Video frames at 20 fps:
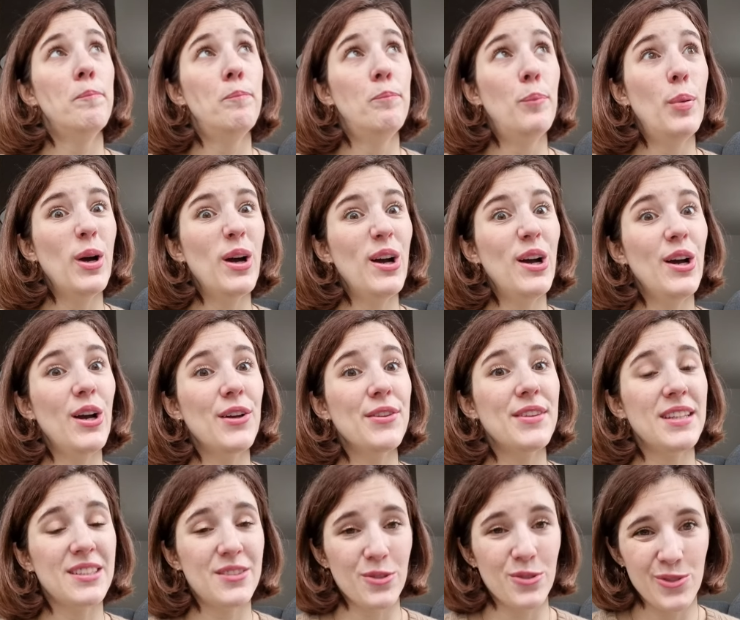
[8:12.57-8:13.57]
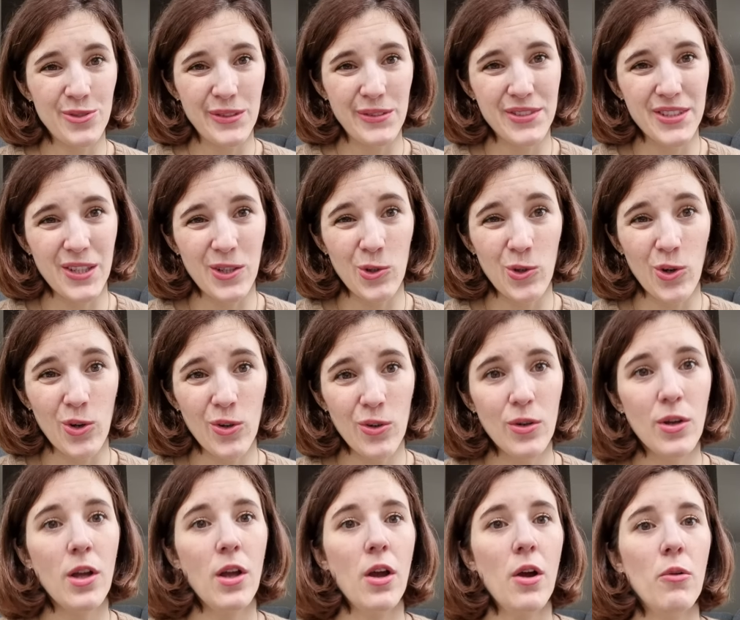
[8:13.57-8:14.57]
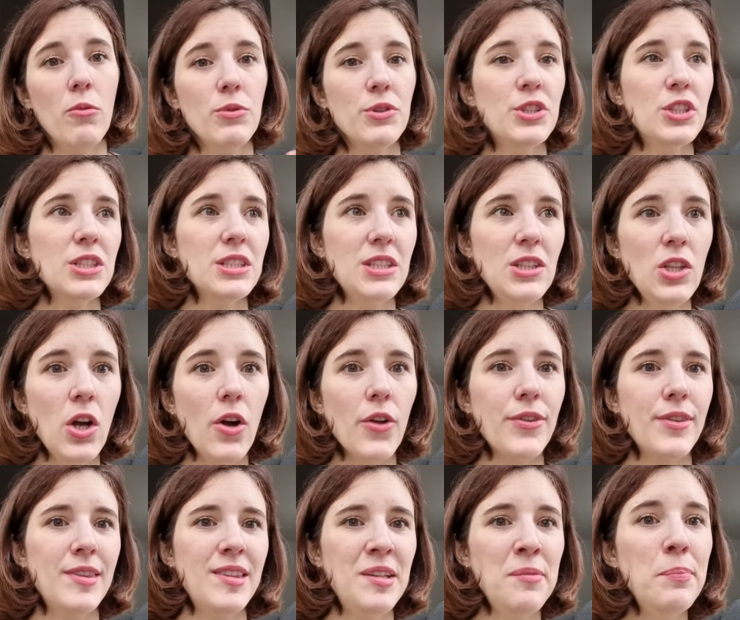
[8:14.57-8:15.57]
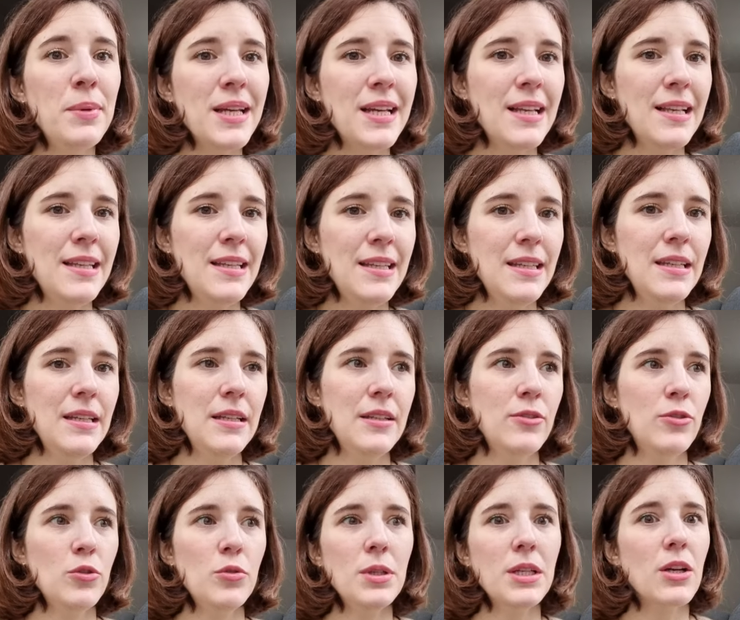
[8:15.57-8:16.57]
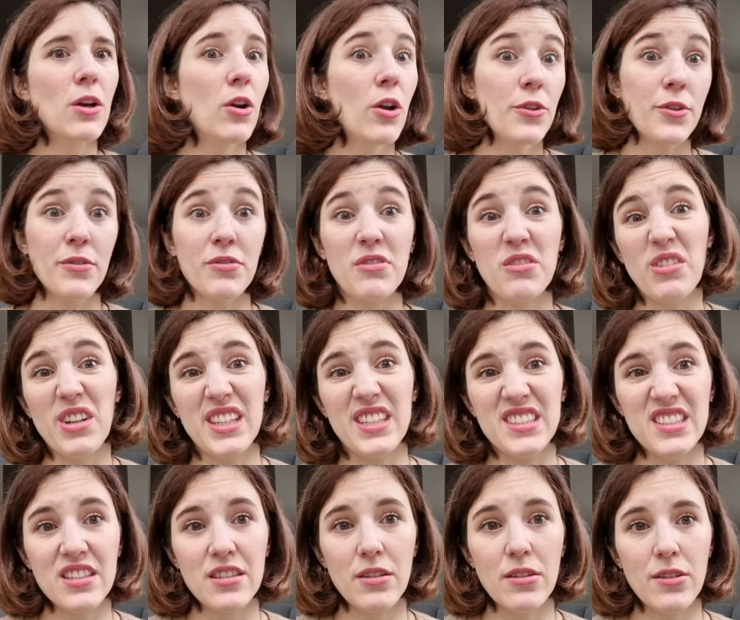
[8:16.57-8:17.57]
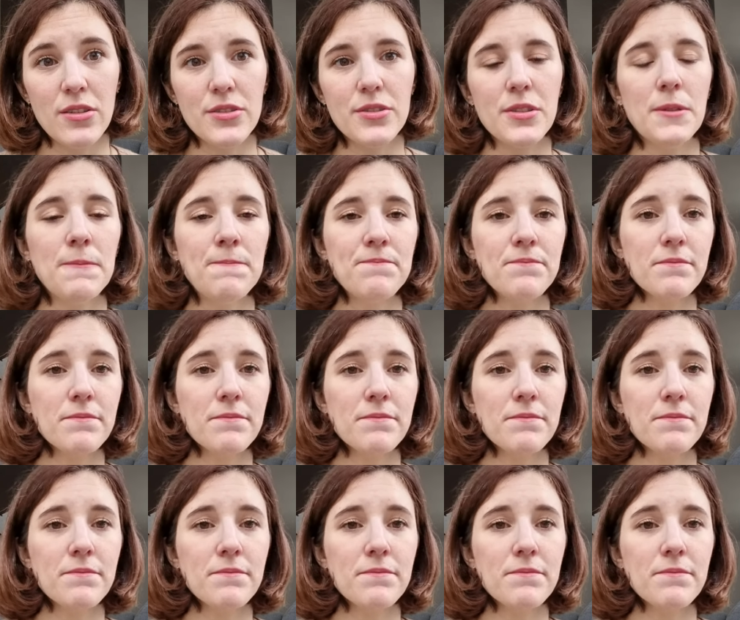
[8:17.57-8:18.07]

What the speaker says: But it's also Yves Saint Laurent, which is not typically doing a lot of crazy colors.